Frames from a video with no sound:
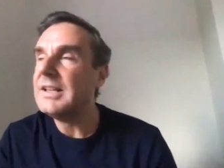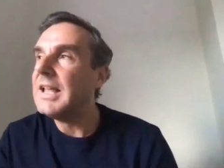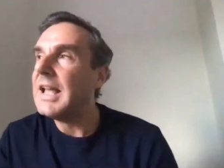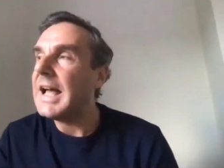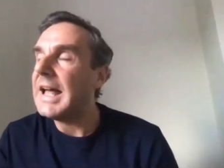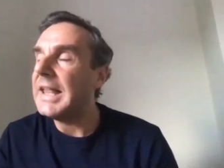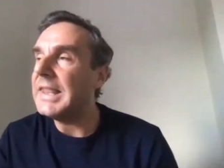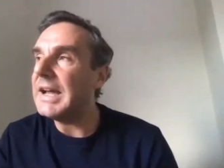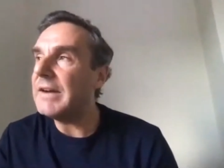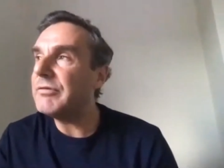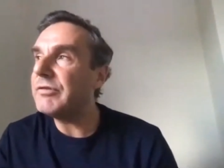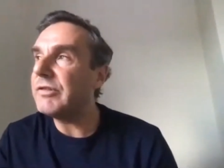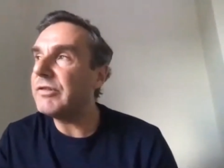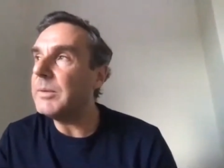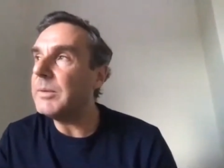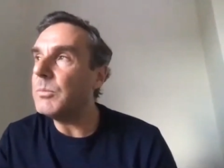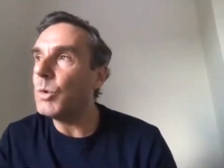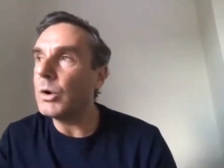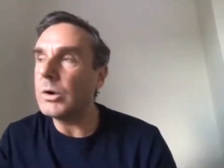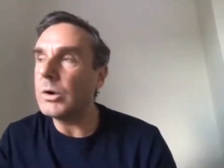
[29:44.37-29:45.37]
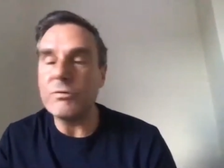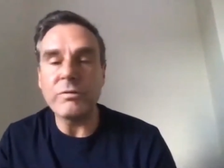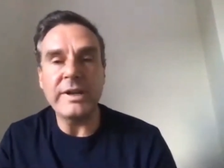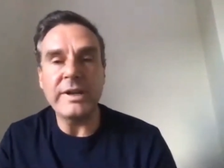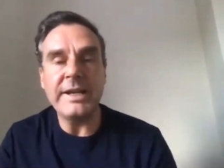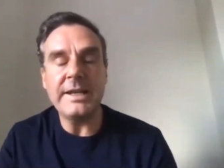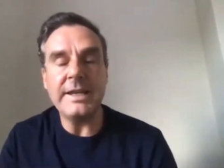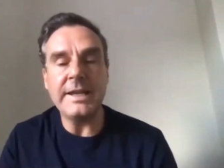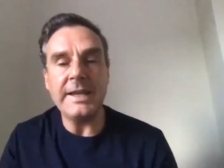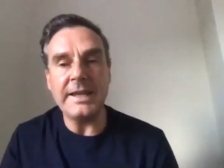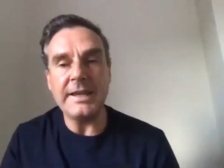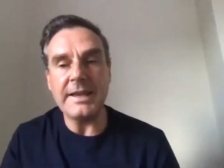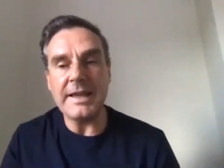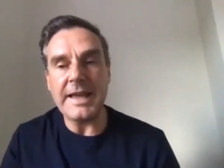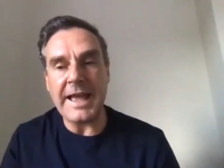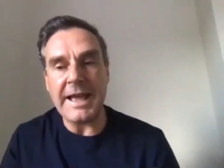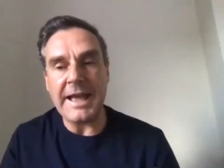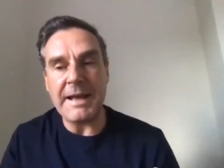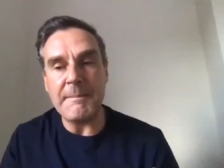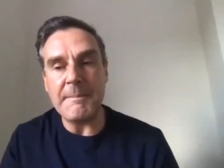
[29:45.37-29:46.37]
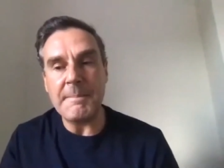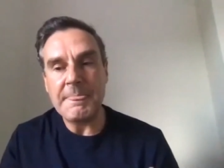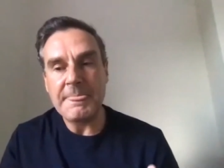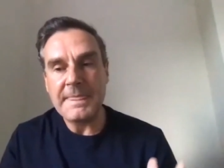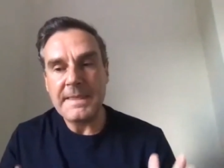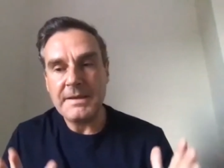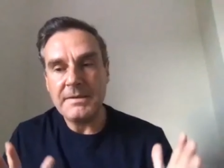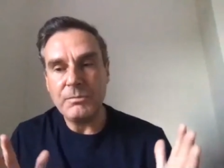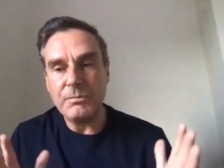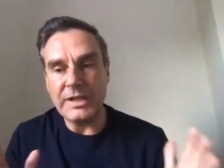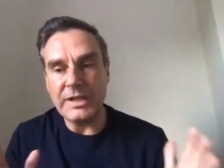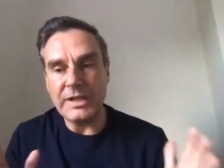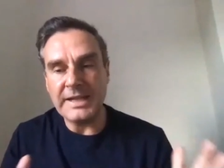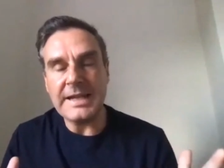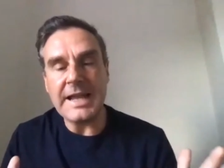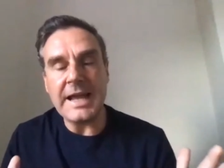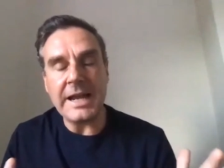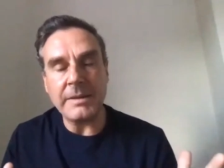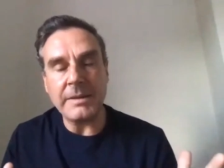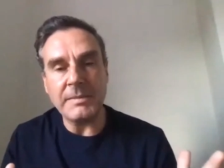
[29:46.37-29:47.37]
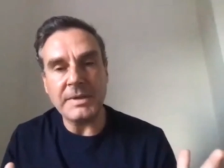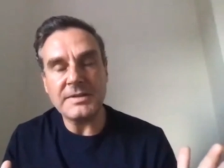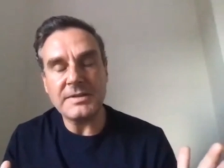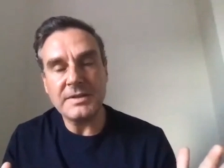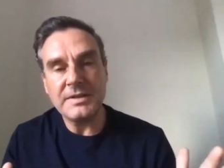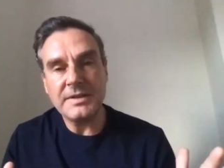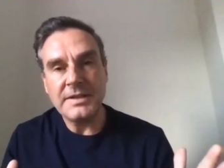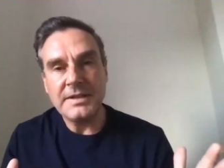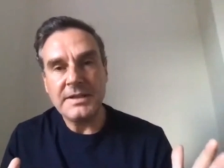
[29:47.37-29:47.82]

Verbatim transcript: And that framework really um, within Animis,